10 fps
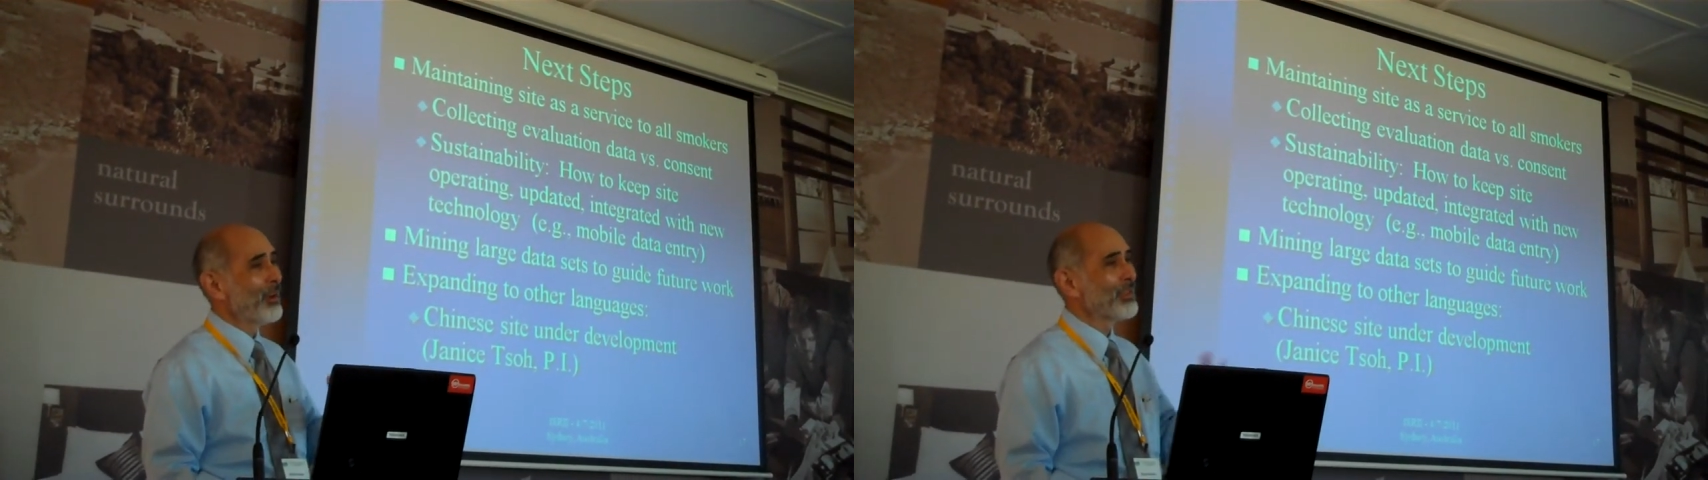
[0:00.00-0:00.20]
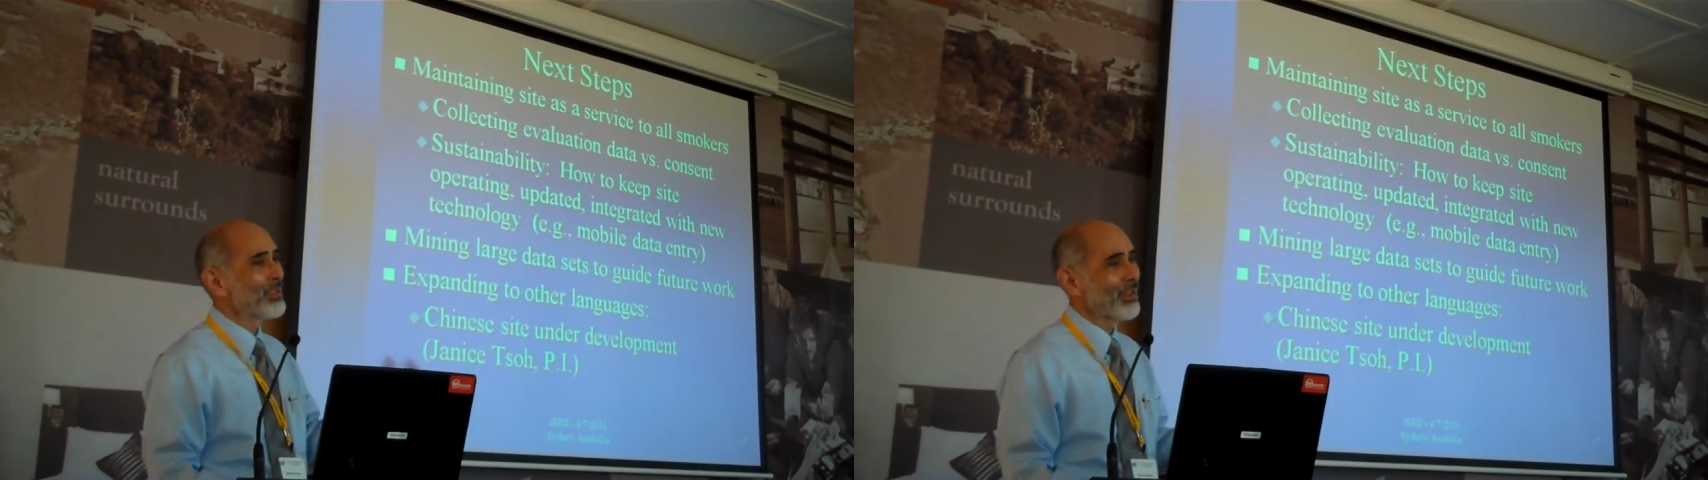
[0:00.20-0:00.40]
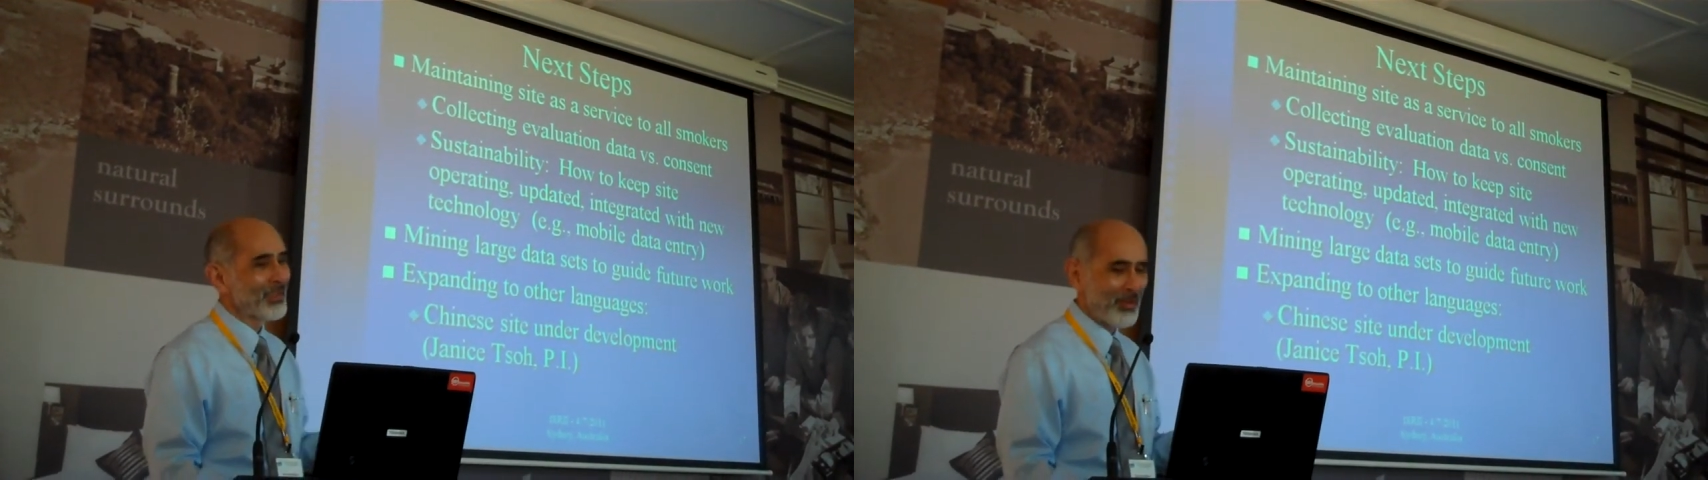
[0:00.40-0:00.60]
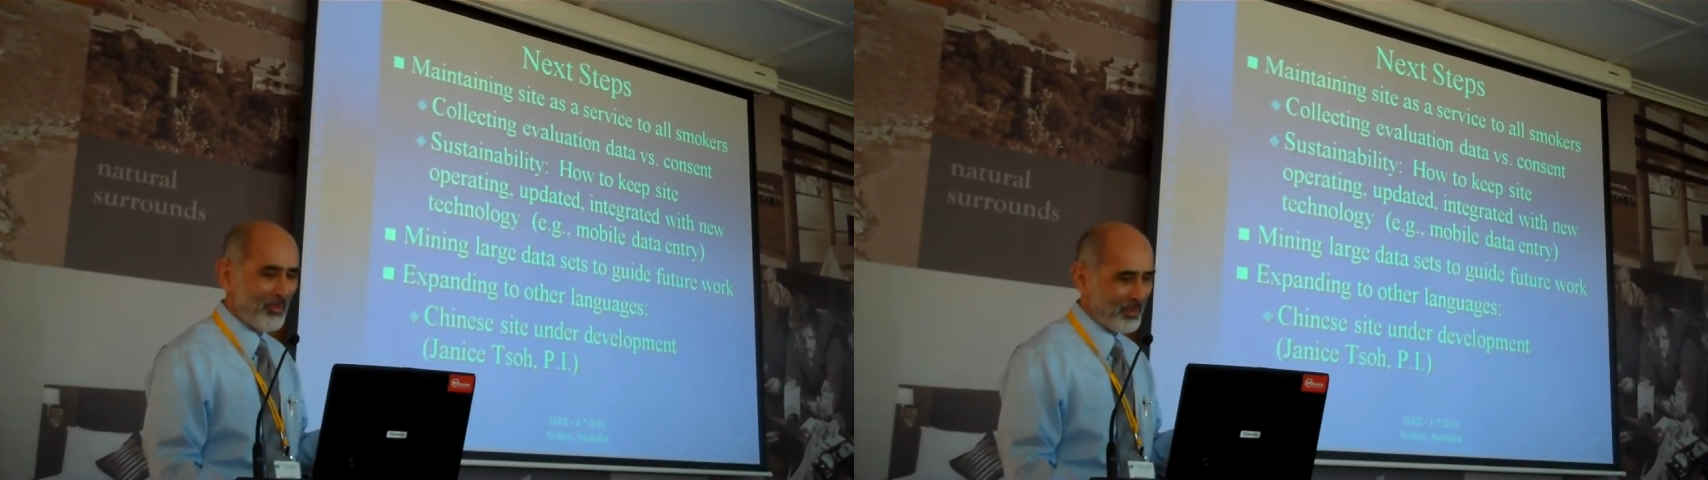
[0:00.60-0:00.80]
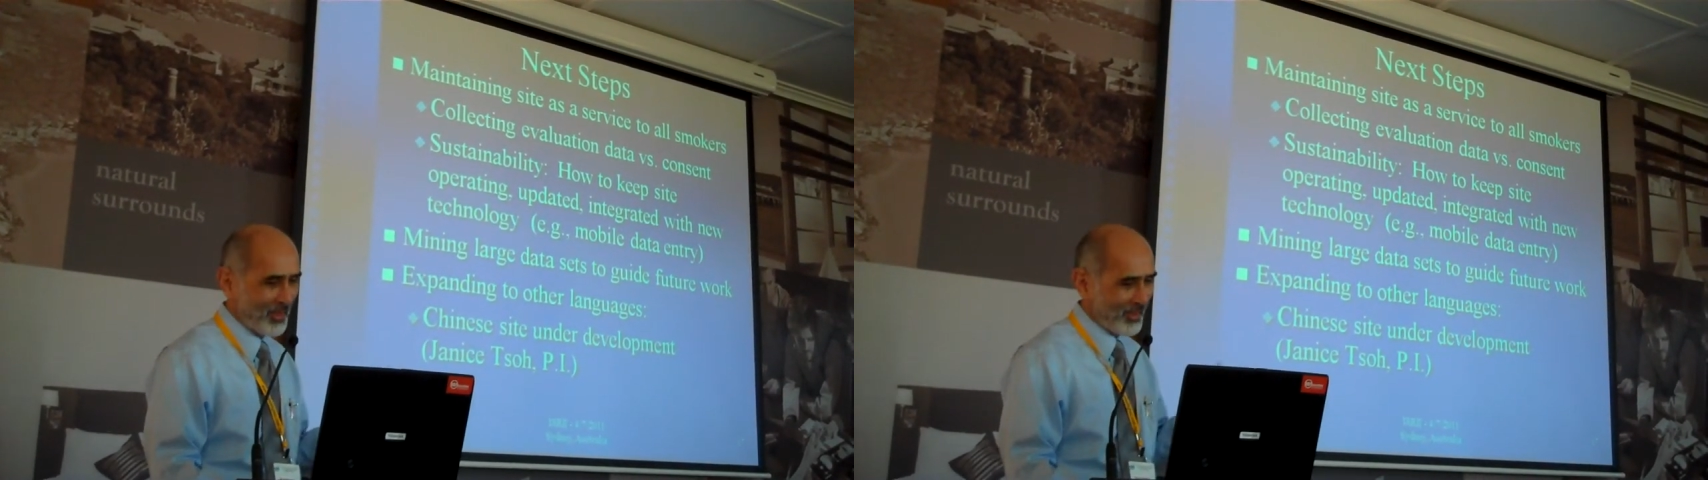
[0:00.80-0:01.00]
how the site is
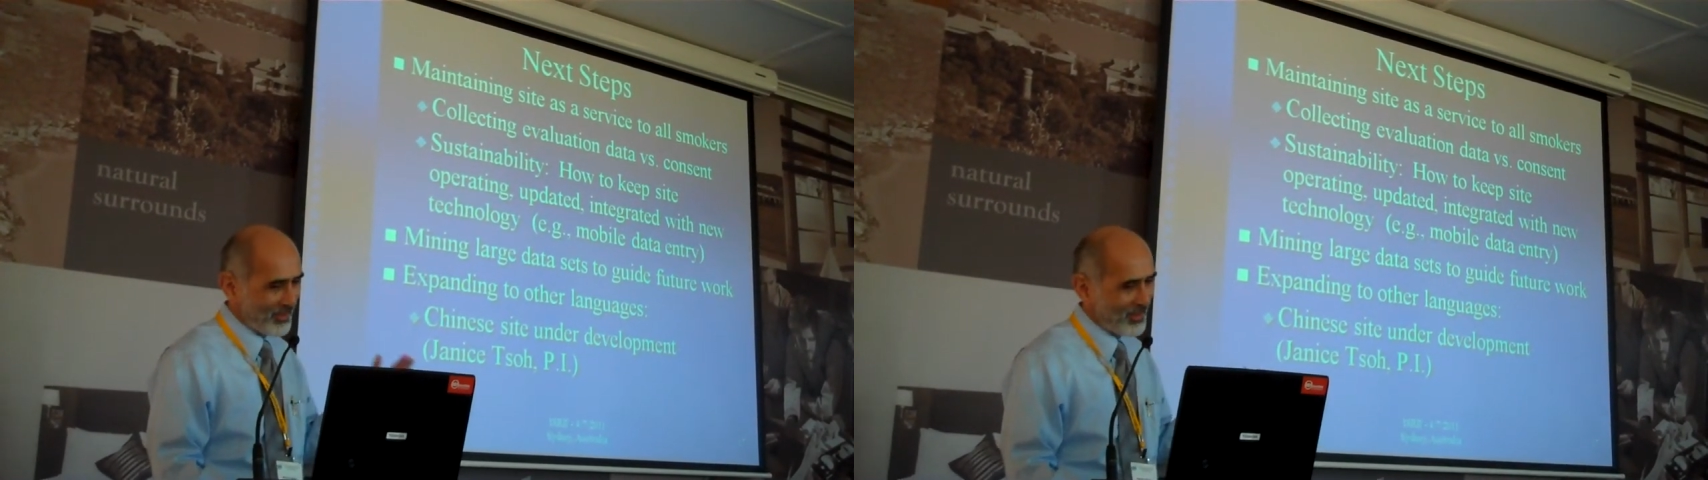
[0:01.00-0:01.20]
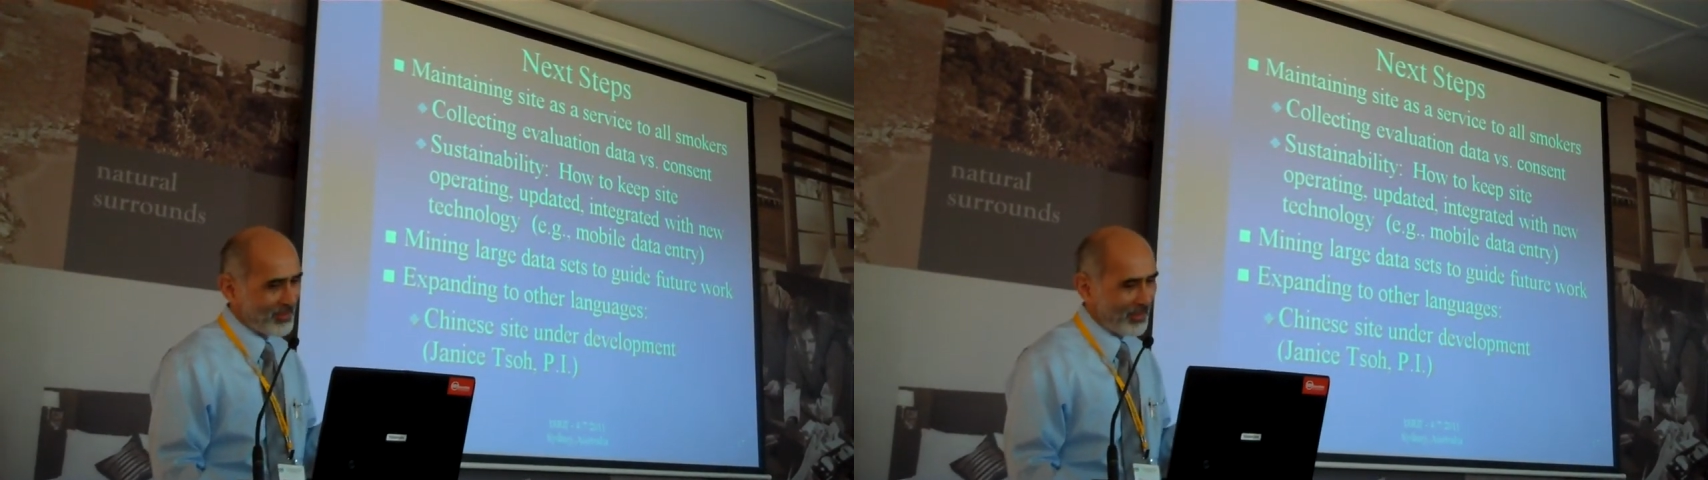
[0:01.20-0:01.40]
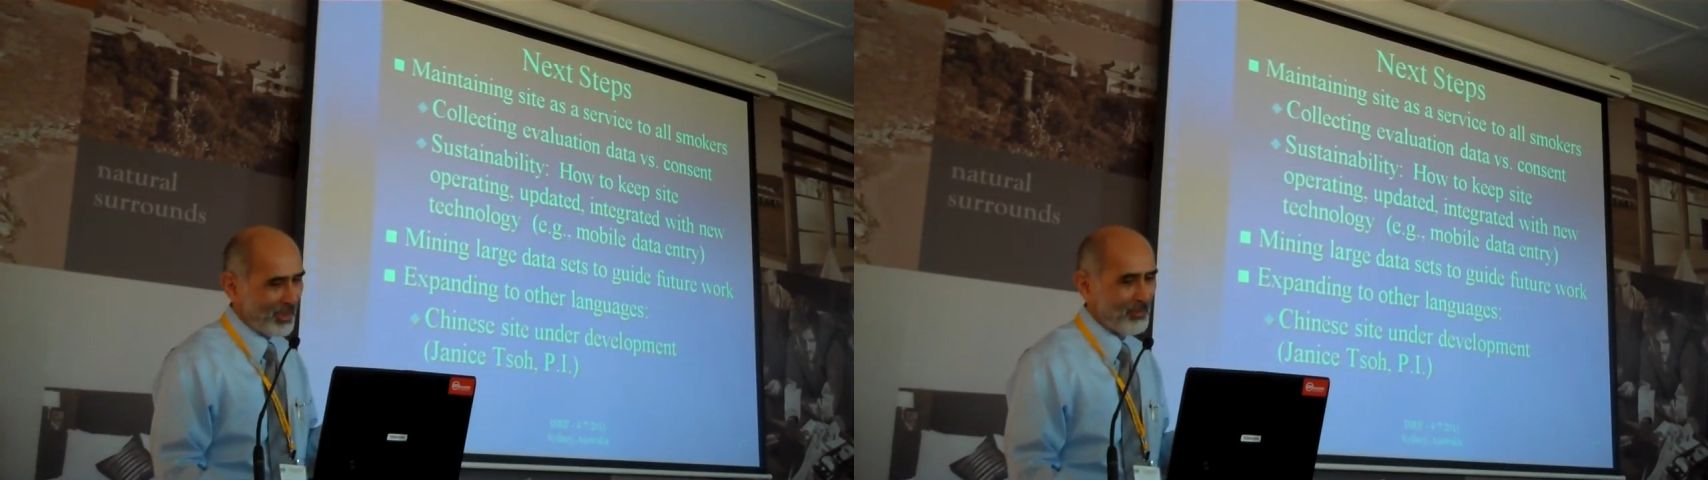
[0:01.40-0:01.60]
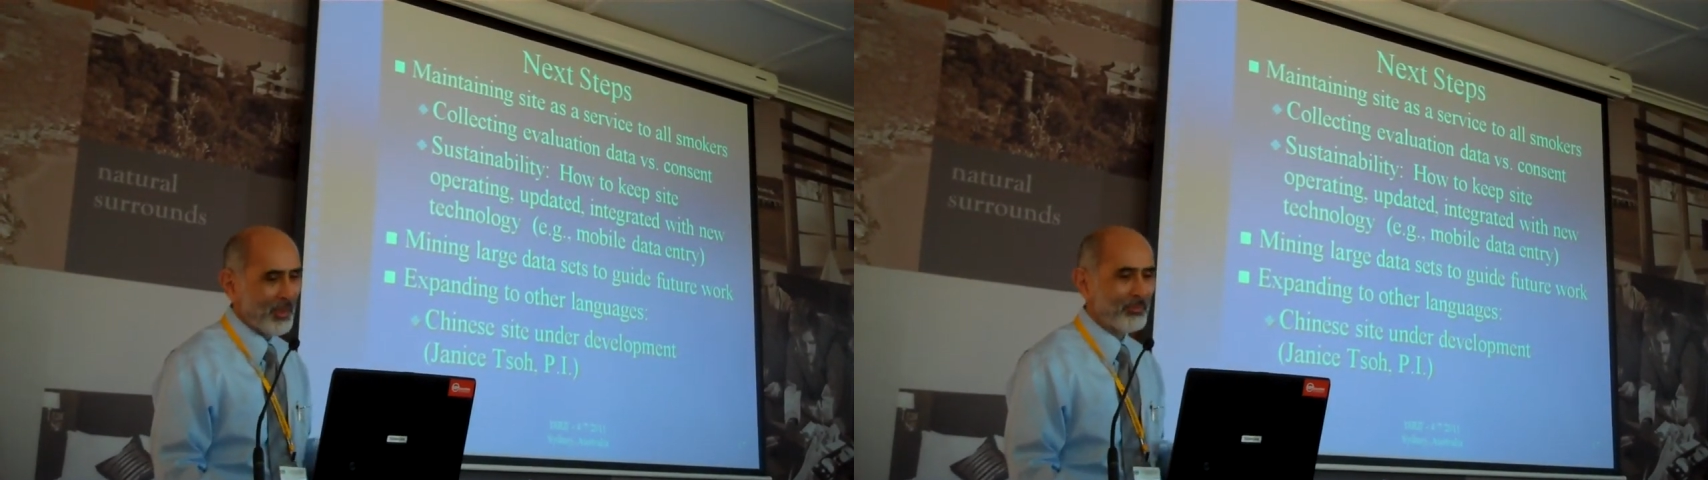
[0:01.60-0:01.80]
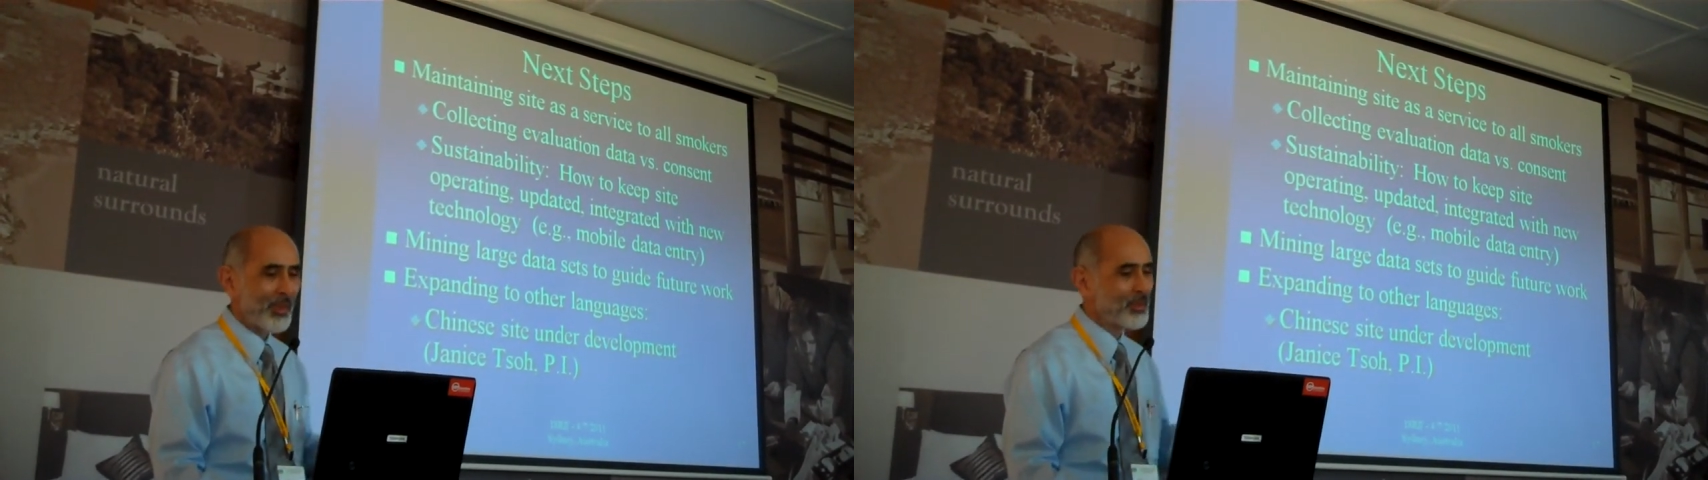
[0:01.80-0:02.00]
operating. It's a dilemma.